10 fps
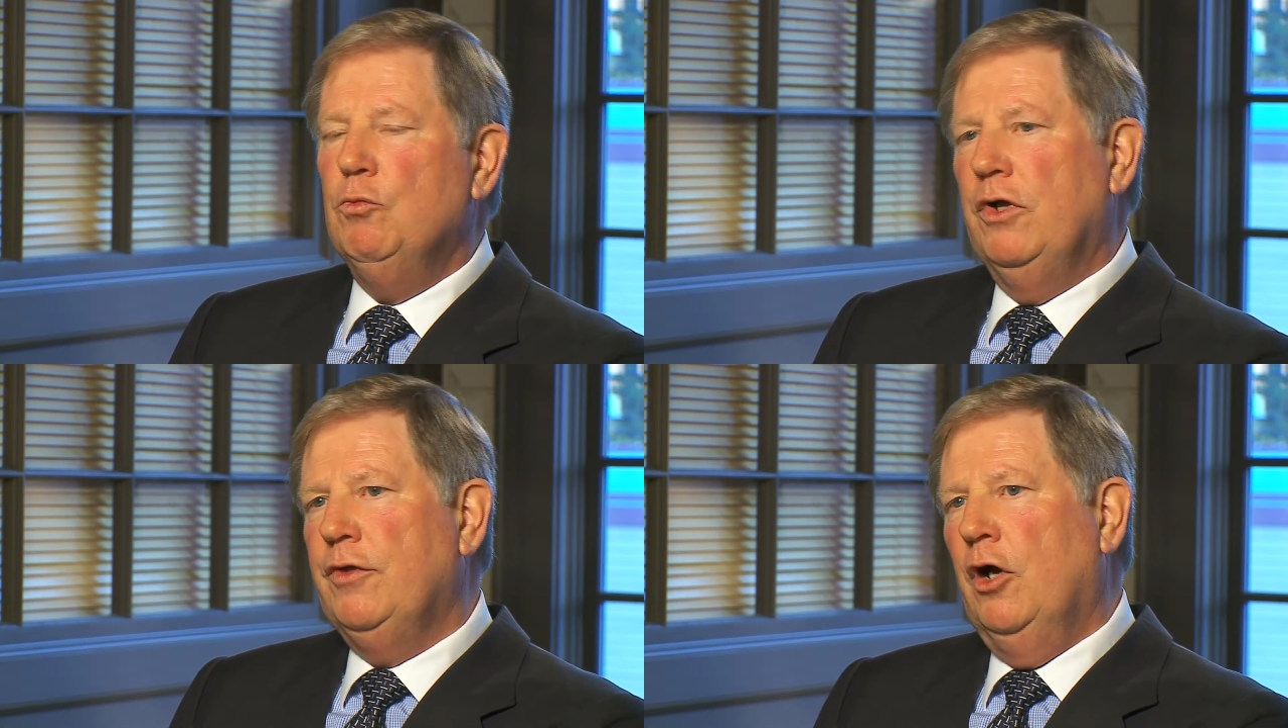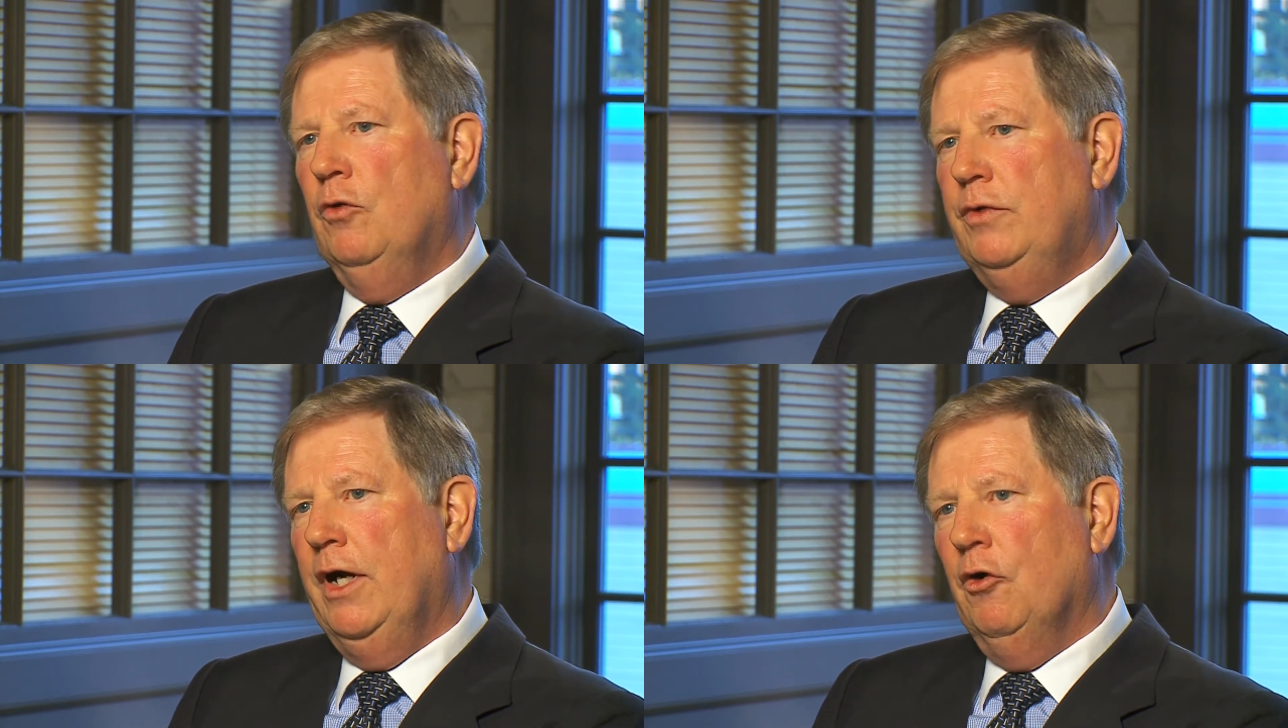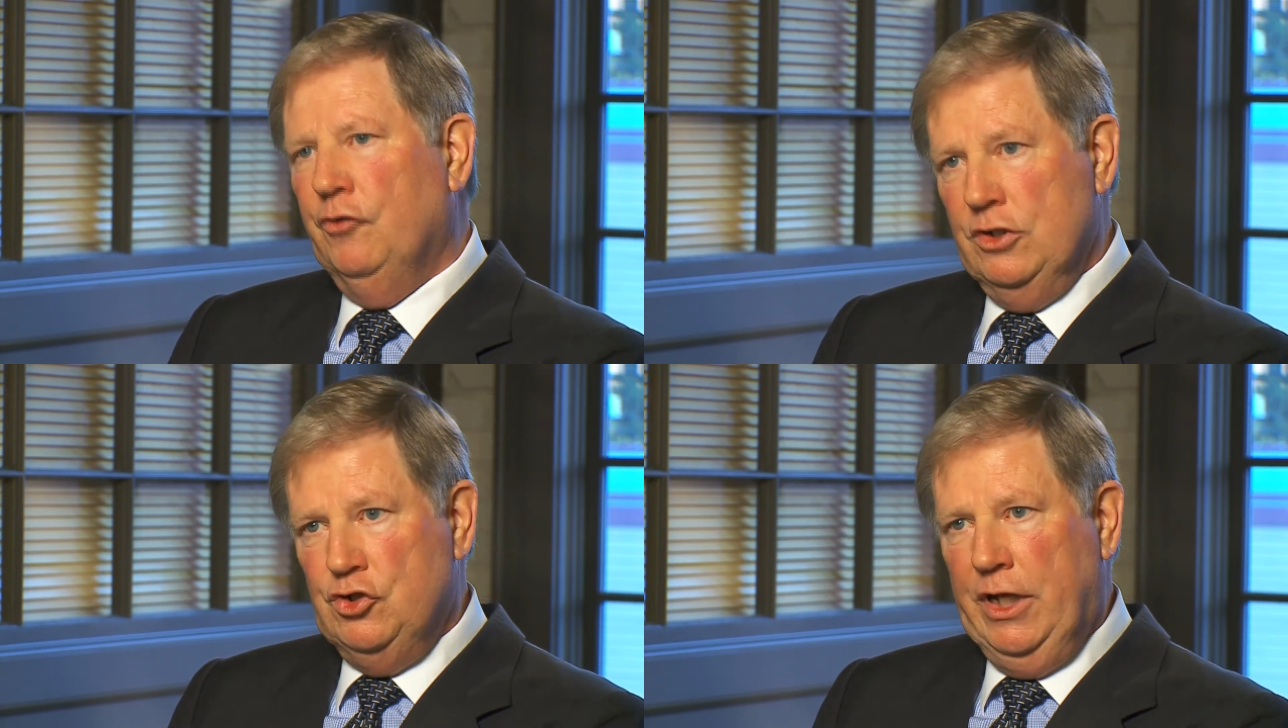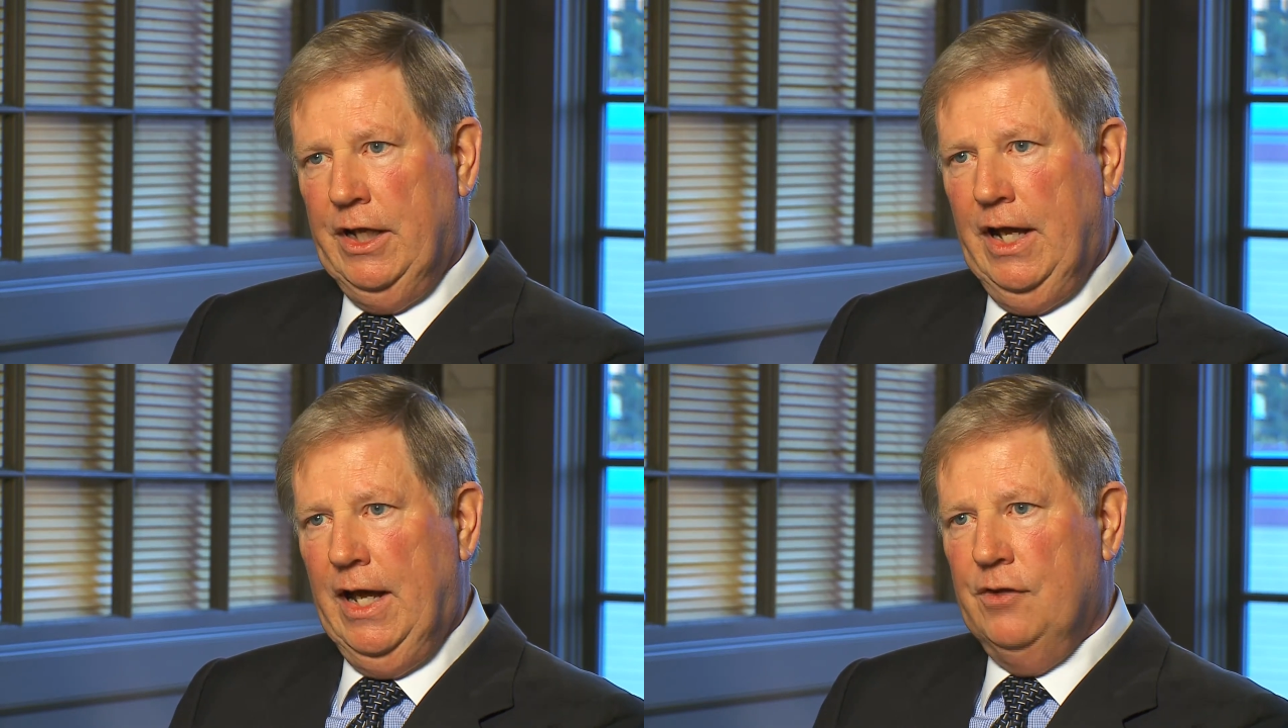with the hotels in
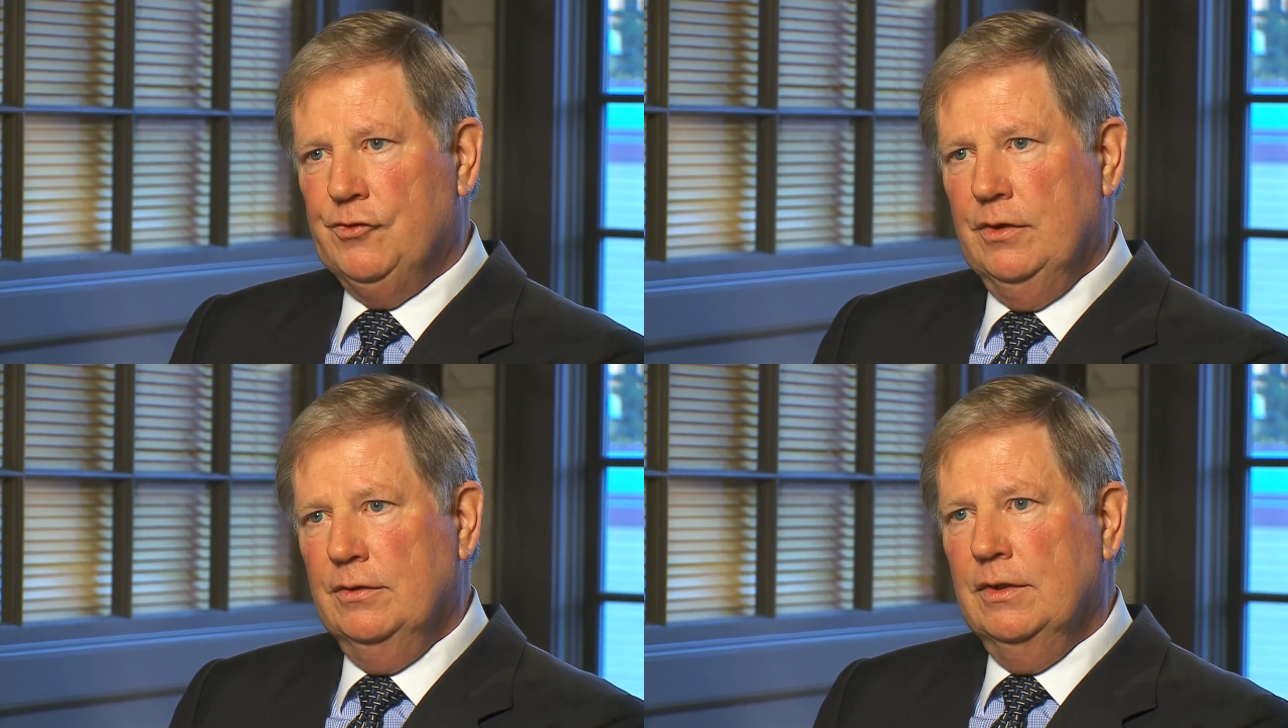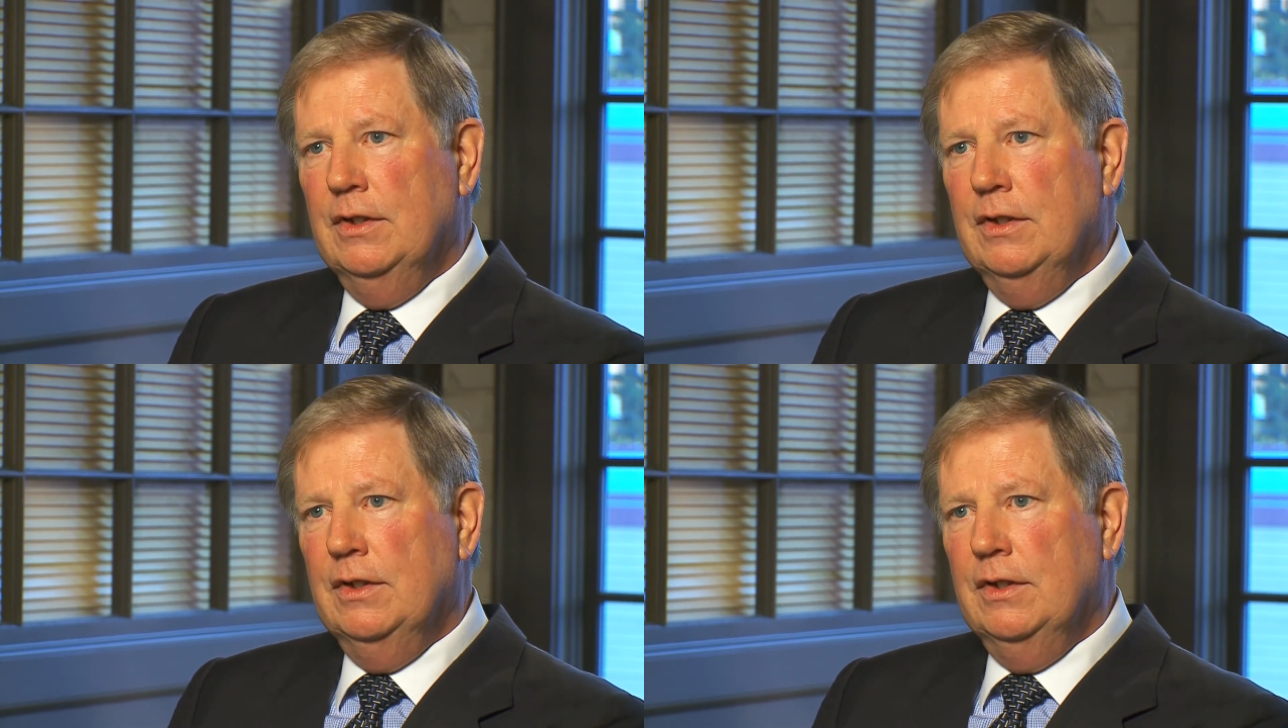Chanhassen,